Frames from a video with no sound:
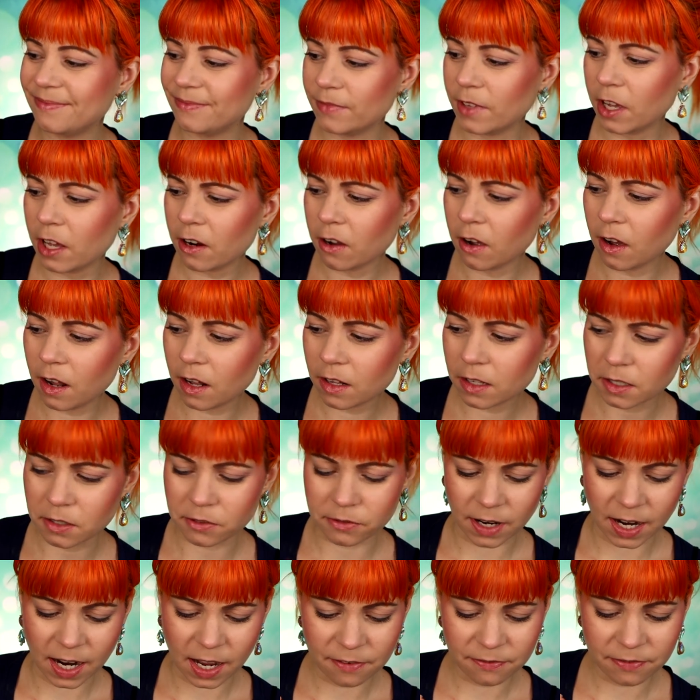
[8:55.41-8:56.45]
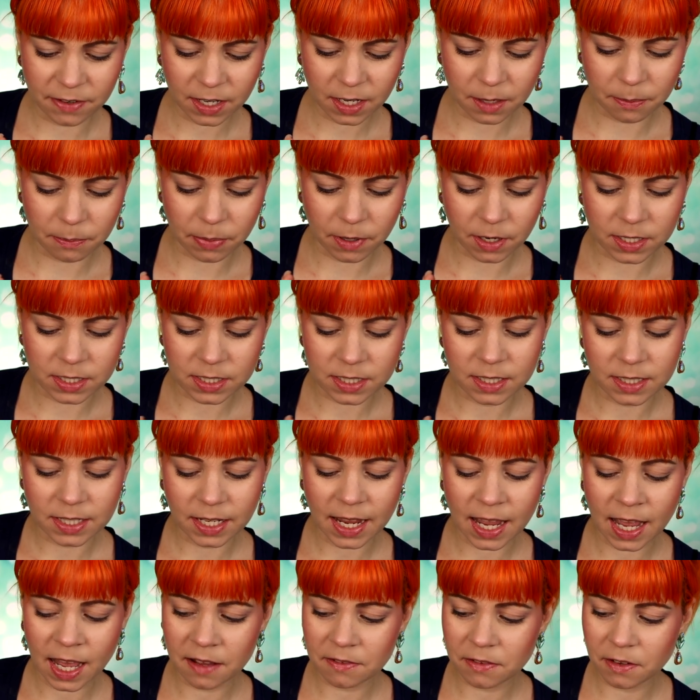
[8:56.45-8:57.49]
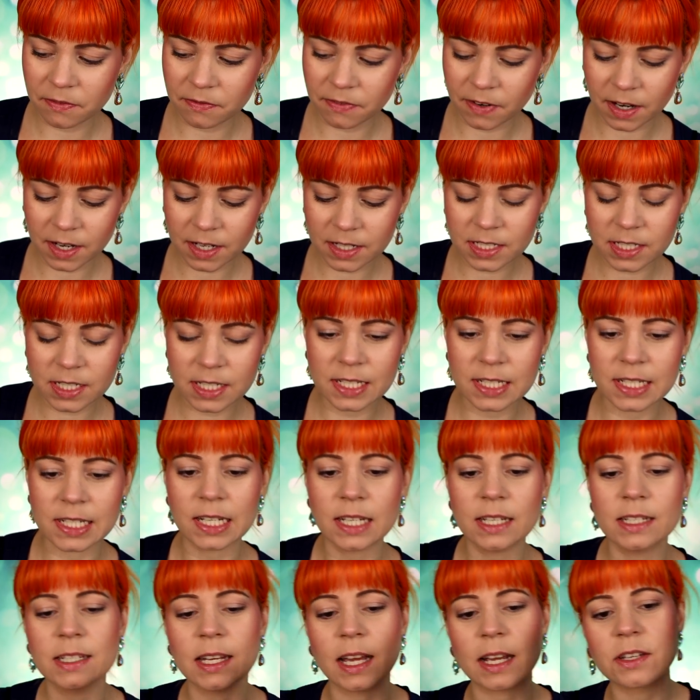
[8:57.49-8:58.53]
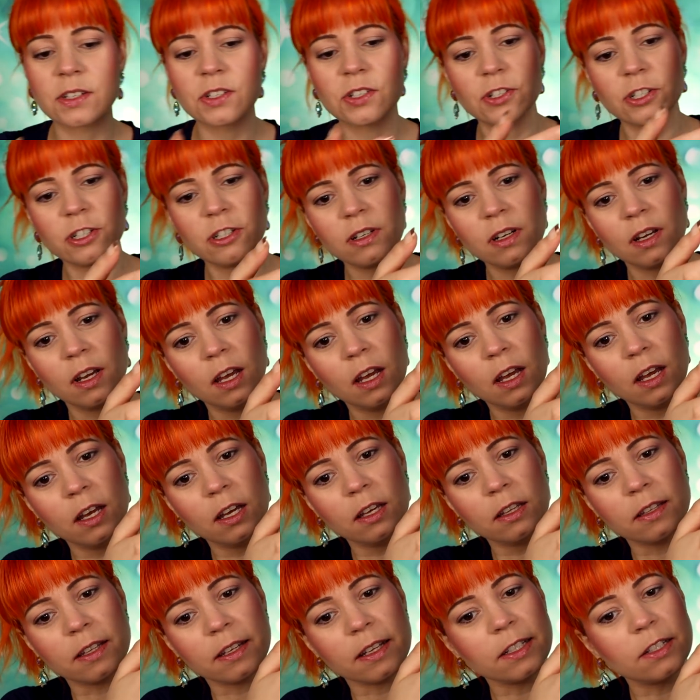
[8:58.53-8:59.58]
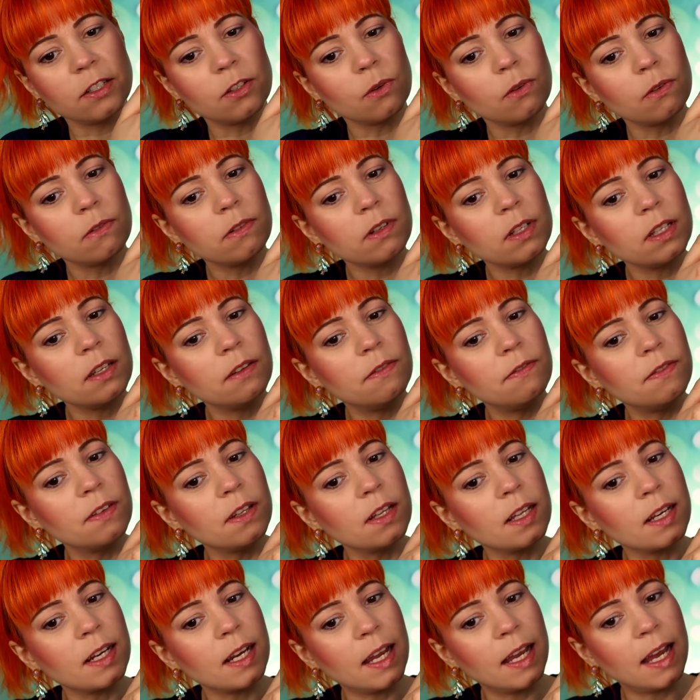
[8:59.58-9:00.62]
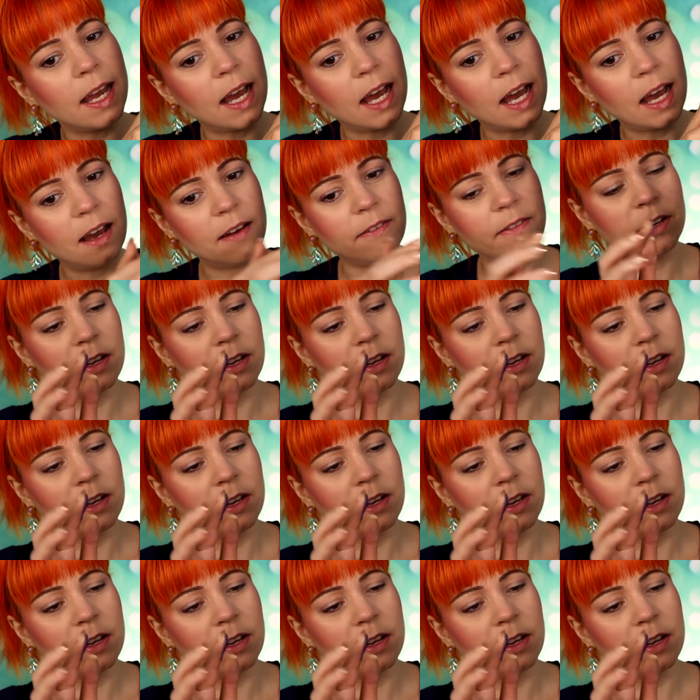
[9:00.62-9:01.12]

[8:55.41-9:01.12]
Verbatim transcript: not holographic, but they have a very distinct texture that I don't really feel like I have